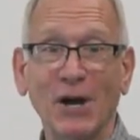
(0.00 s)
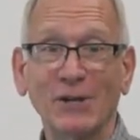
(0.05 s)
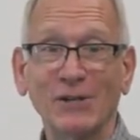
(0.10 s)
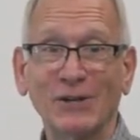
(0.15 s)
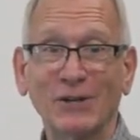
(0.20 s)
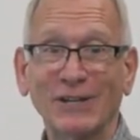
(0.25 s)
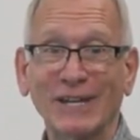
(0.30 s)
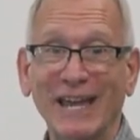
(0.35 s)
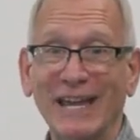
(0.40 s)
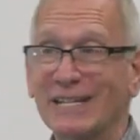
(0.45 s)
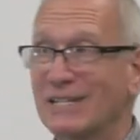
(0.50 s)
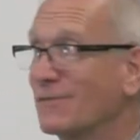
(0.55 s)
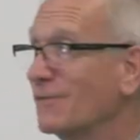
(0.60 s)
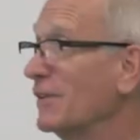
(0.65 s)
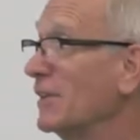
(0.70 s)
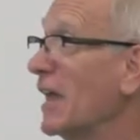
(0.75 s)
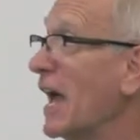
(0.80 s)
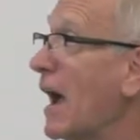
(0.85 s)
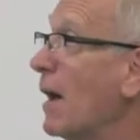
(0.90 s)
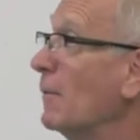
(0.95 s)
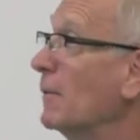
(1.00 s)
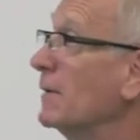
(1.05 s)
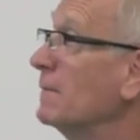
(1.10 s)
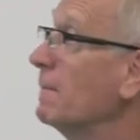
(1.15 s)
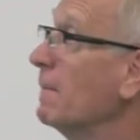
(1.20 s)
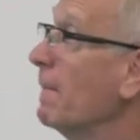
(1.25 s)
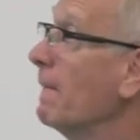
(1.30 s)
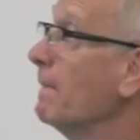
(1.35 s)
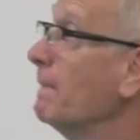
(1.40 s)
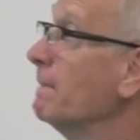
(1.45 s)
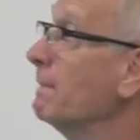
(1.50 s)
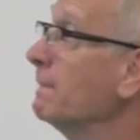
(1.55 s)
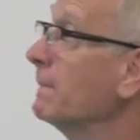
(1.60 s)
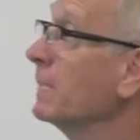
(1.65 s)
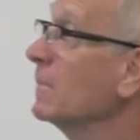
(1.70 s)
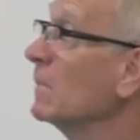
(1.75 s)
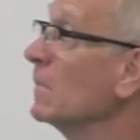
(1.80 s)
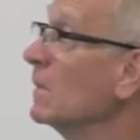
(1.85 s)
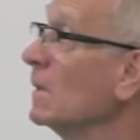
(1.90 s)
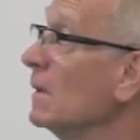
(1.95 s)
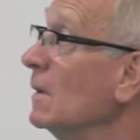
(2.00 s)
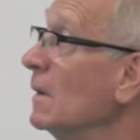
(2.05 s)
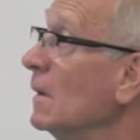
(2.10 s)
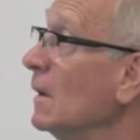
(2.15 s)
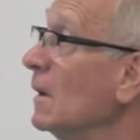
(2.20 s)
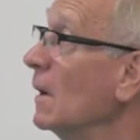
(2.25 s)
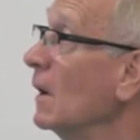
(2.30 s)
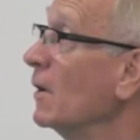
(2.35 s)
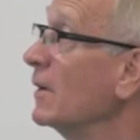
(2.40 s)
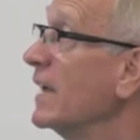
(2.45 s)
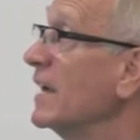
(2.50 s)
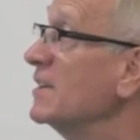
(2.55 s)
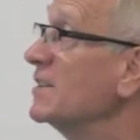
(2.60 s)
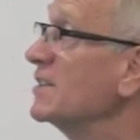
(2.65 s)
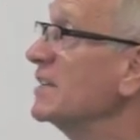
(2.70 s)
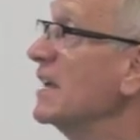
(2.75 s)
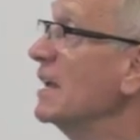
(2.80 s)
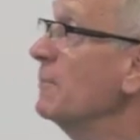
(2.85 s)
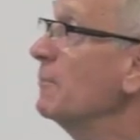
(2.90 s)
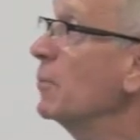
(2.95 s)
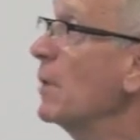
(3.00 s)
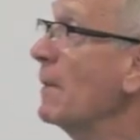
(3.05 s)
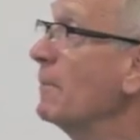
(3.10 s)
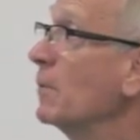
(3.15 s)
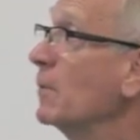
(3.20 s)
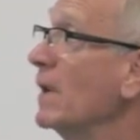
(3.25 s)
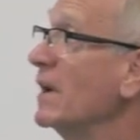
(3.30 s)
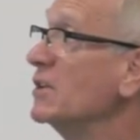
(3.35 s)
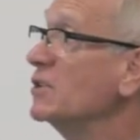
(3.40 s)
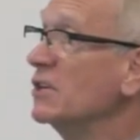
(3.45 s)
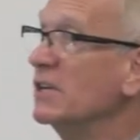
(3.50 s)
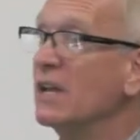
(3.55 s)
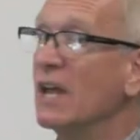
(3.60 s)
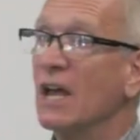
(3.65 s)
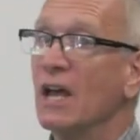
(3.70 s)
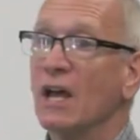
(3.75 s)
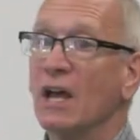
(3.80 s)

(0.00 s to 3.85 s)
on your case for that one. Okay, skin preparation.